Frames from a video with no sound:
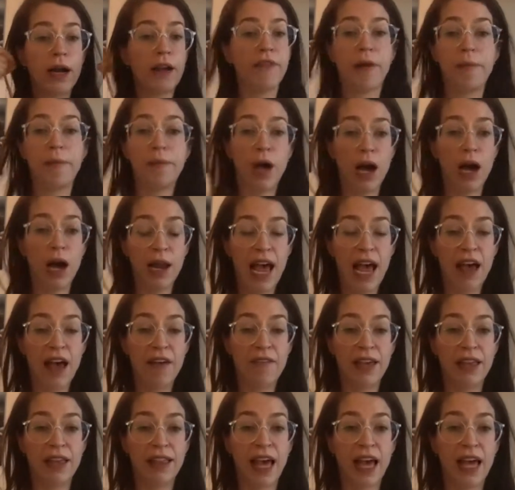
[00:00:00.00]
I'm not
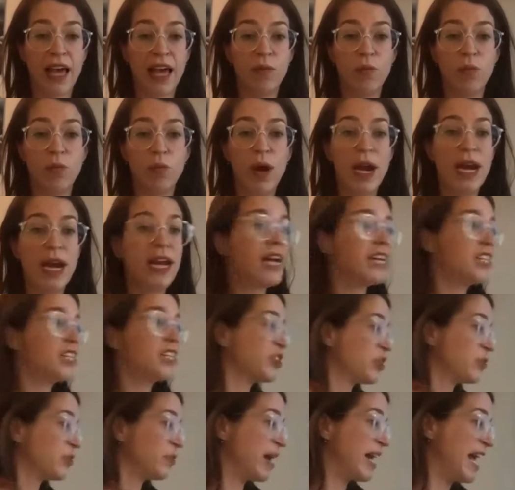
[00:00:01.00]
having that, when I
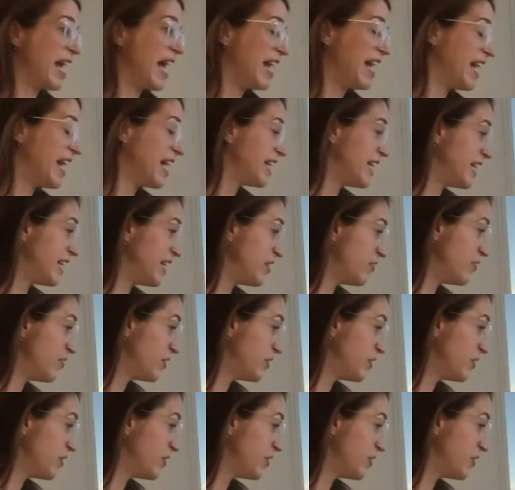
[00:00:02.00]
turn my head, I get even